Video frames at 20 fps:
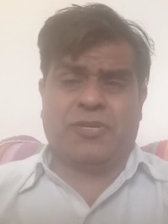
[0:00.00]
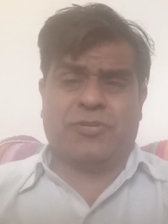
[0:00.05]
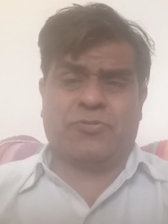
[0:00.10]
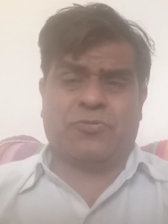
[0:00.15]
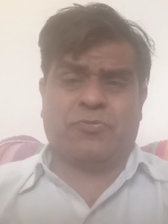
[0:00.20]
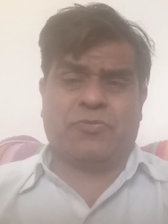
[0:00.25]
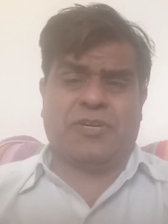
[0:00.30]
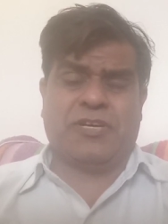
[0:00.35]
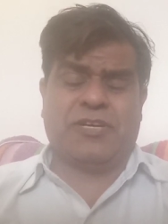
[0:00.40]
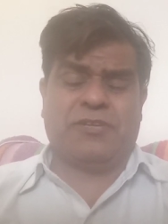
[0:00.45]

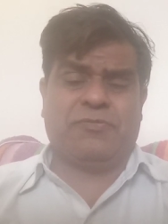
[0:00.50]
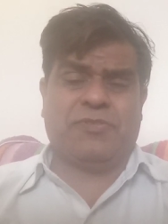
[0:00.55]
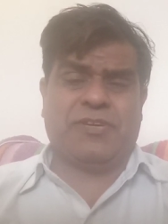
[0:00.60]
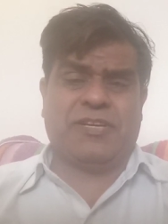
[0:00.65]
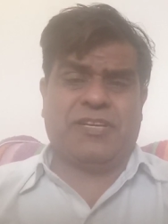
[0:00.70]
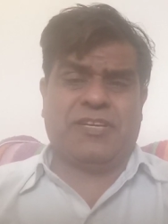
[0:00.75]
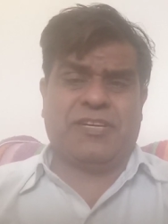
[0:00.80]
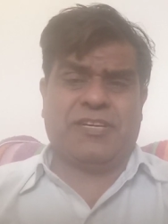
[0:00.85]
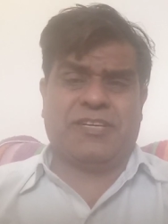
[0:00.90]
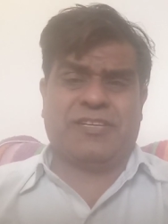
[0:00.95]
So I
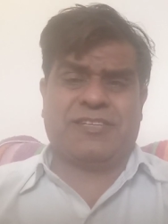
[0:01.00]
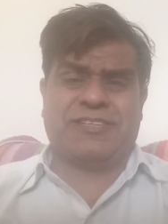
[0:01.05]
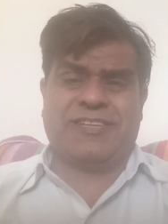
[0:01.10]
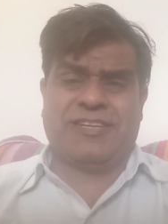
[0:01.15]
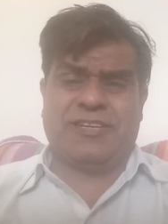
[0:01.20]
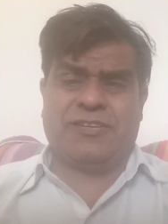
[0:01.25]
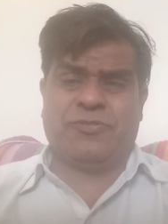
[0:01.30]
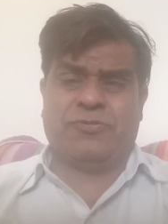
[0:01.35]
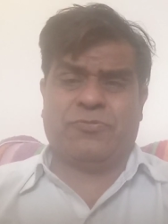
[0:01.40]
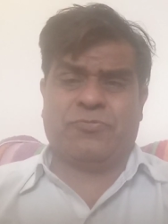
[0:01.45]
will uh,
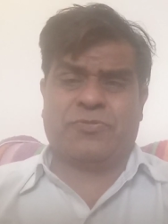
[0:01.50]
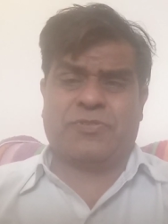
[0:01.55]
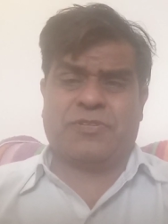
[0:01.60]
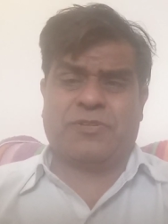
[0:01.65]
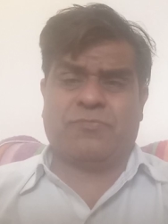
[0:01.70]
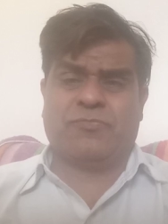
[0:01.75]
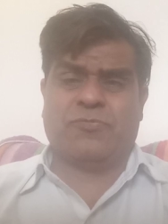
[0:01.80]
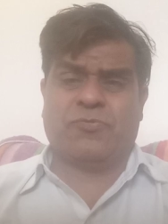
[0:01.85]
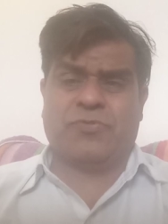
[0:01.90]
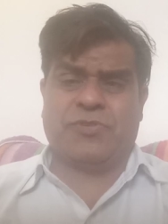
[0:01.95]
tell you
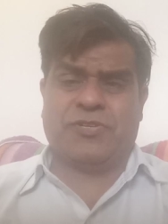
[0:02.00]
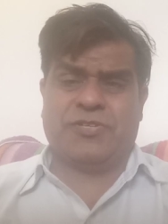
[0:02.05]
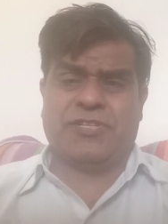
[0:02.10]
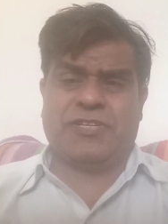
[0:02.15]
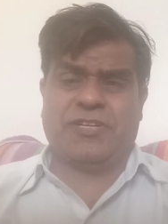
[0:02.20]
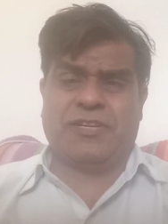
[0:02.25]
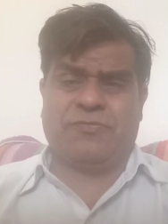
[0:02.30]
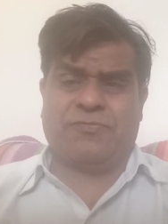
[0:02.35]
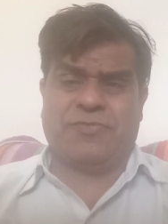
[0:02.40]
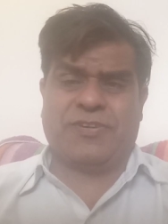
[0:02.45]
some
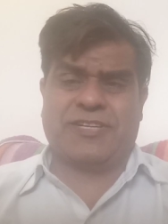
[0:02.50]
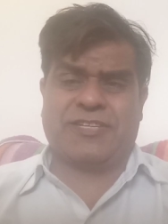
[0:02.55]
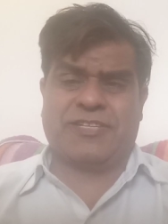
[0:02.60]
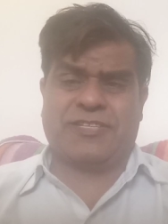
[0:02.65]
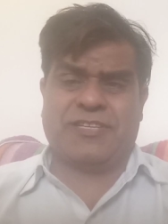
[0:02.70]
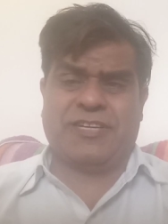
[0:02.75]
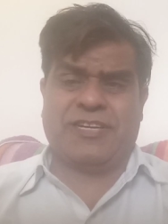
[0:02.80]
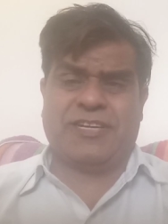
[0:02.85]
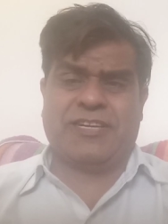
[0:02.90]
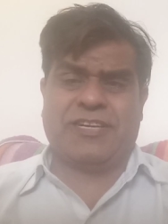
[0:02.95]
original
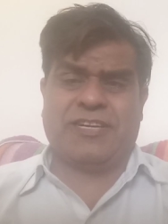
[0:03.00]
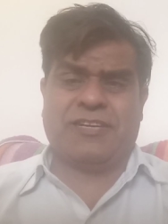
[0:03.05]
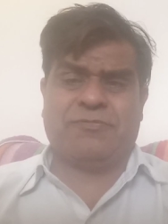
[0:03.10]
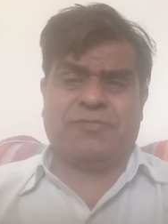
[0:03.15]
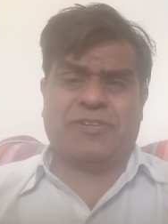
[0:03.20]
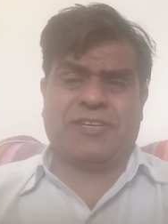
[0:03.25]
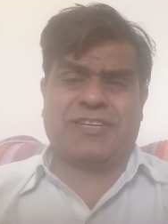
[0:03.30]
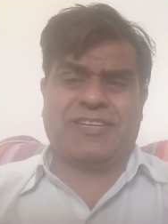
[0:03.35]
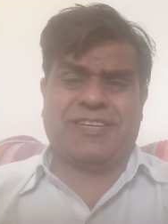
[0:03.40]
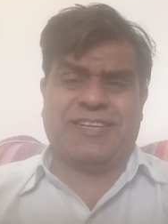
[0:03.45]
facts and I
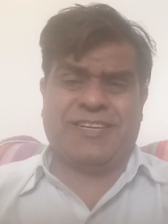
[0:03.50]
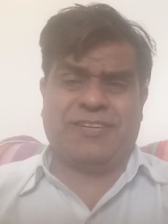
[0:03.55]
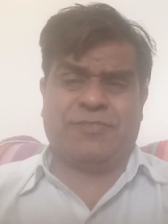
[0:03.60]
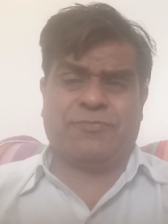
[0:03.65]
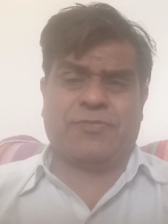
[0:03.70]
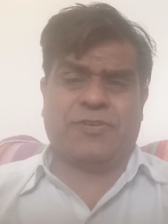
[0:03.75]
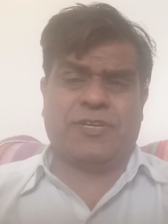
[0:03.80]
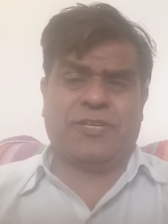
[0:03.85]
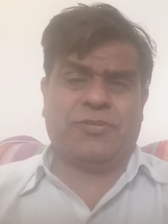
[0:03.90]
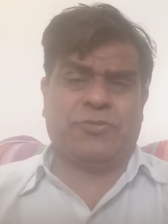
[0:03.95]
will
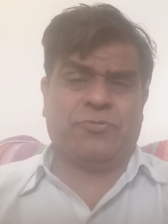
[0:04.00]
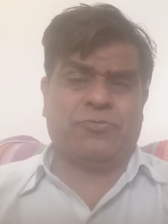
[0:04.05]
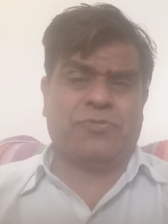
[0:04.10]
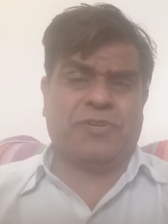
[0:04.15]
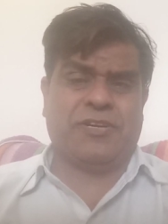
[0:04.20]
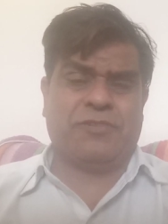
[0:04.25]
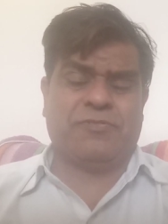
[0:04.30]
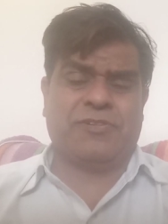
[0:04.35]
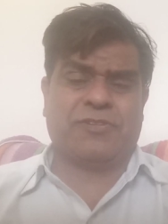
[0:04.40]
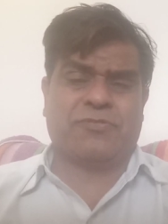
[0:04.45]
clarify
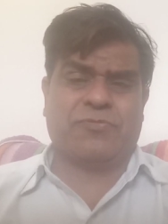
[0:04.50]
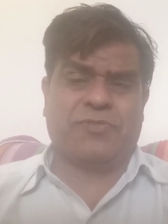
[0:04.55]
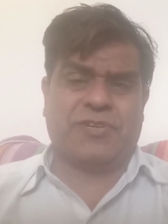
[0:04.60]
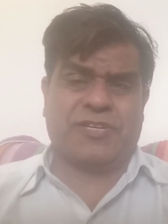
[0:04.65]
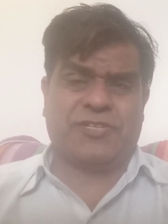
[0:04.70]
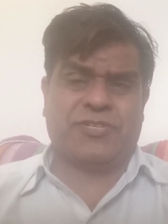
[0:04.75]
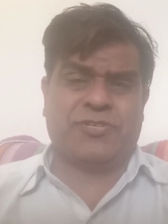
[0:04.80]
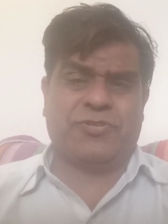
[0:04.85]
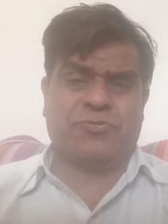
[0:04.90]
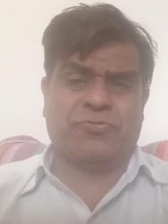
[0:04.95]
you, I will
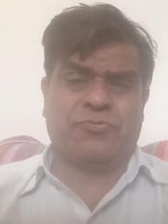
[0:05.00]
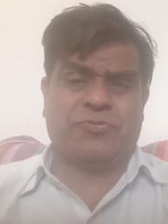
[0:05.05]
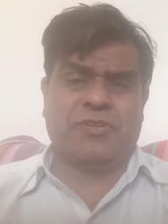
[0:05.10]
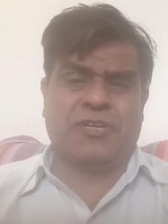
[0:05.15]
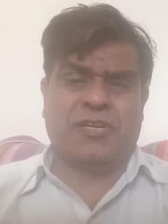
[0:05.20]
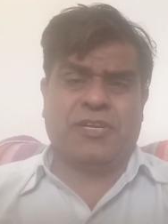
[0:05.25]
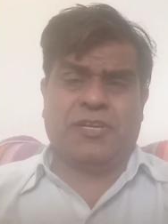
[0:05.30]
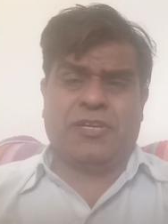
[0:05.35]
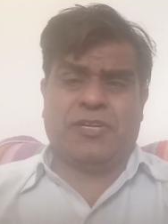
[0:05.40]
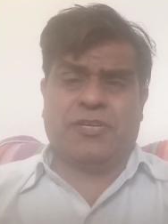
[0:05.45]
correct you.
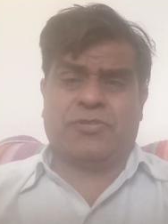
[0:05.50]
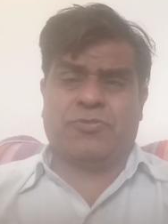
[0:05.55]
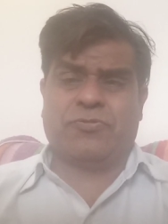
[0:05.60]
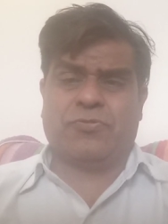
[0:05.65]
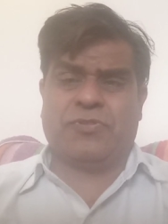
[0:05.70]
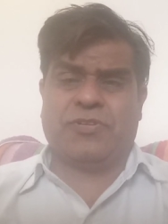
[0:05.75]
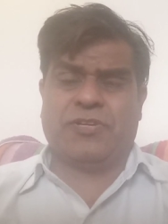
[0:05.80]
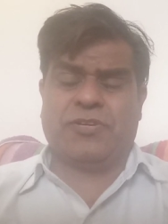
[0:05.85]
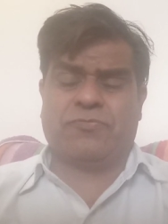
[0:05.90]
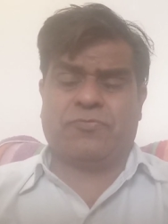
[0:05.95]

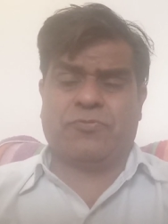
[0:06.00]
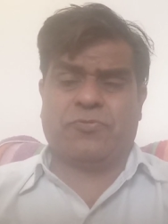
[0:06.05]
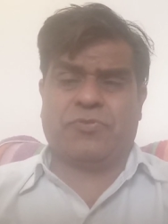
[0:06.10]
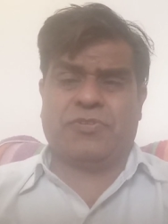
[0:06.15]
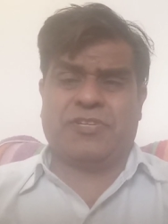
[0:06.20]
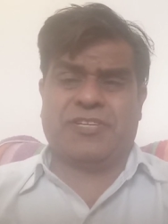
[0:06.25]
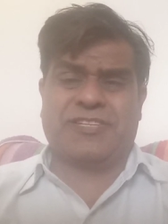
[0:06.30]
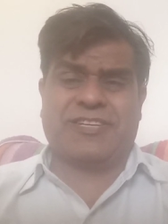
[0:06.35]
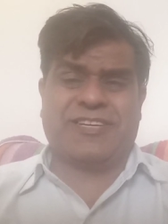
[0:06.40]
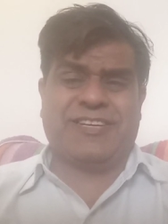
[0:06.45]
So therefore
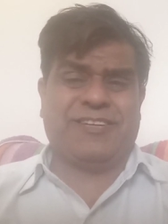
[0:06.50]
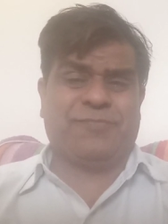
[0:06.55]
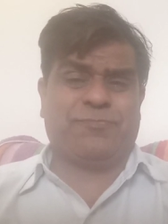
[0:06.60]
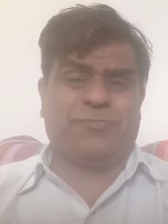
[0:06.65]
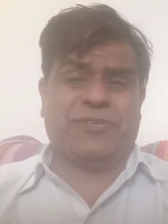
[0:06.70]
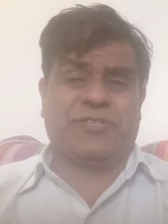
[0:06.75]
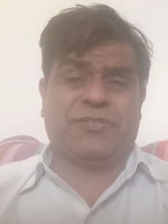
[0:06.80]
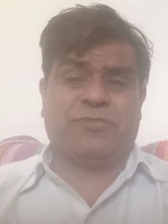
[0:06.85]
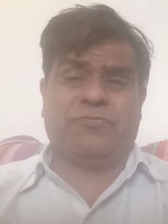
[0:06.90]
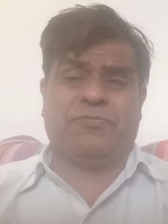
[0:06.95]
this
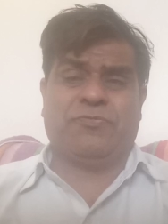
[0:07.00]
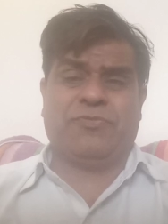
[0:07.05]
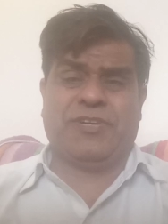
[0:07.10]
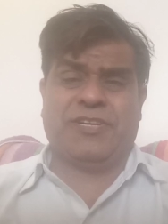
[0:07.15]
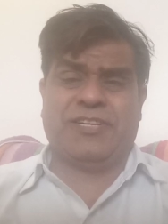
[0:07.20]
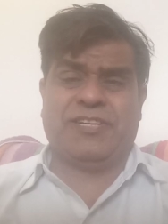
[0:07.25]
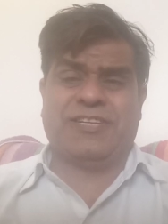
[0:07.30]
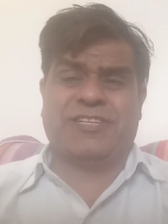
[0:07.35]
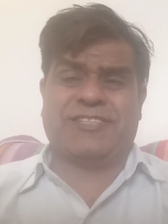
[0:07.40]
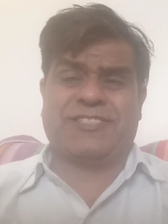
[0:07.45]
clip is
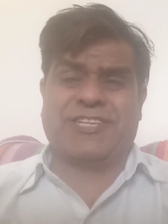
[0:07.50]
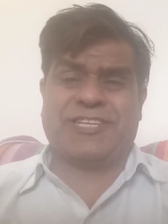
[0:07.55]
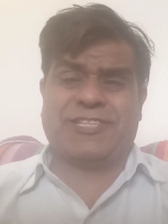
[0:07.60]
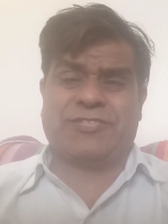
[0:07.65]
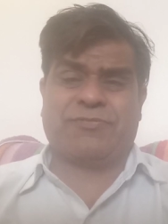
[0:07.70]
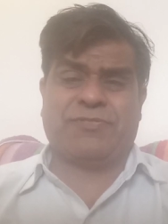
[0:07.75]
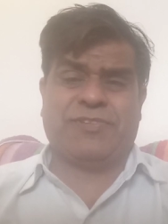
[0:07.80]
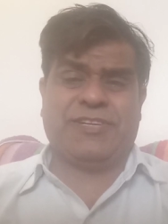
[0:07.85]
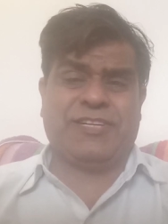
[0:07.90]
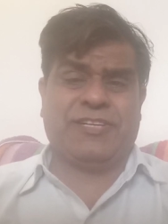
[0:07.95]
very
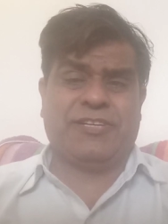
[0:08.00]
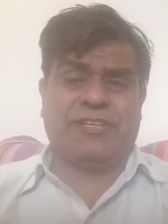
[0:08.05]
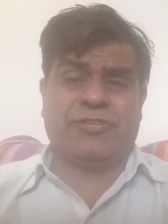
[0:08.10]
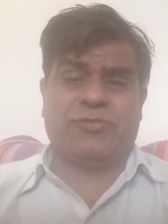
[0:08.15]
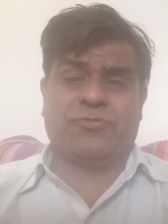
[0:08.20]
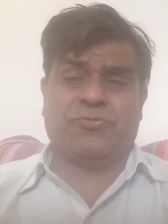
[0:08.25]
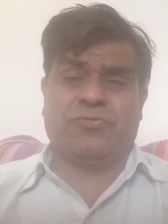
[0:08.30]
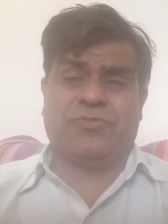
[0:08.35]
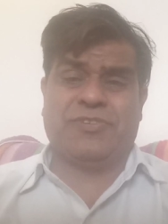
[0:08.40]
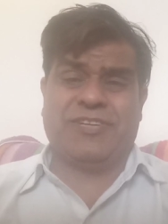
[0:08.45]
necessary
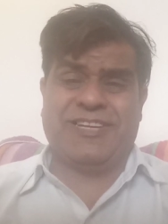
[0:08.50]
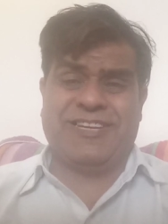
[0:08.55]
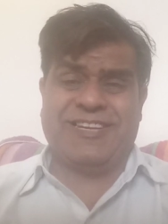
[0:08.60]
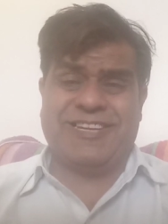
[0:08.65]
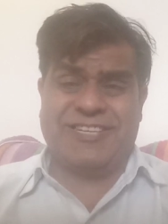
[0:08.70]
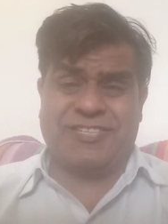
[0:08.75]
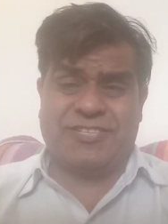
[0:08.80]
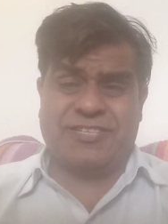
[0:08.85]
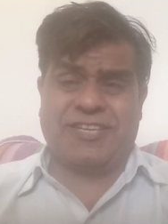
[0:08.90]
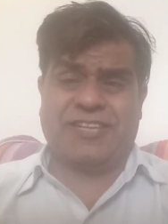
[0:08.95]
to
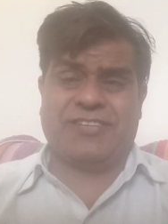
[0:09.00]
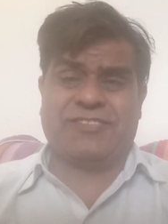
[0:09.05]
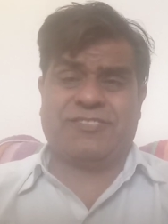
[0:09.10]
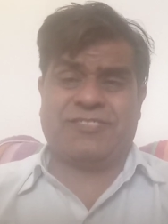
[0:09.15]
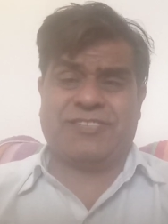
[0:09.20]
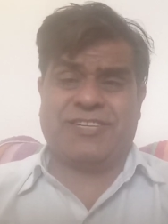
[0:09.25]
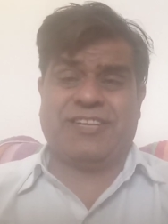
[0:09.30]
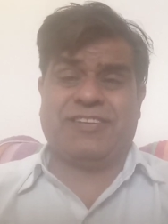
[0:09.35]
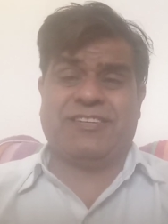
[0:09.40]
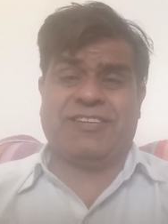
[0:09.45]

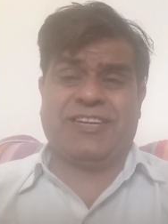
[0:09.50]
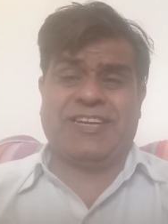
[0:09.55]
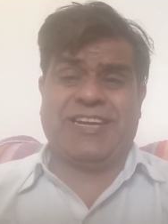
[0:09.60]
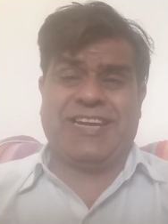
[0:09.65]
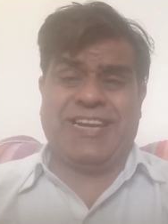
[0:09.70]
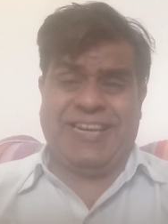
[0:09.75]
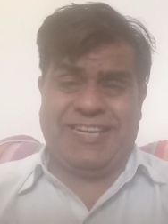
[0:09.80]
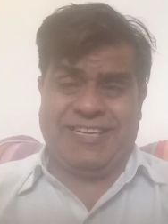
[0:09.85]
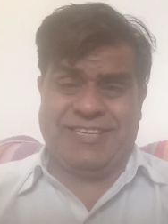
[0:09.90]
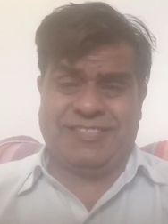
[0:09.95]
listen till
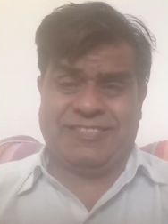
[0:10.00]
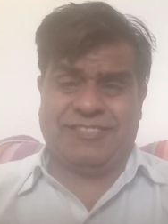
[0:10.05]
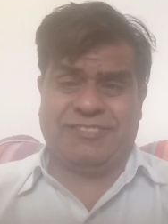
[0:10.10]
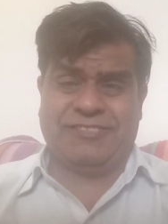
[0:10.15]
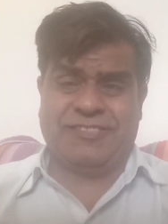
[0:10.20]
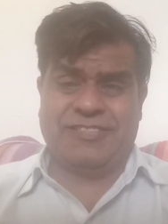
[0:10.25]
end.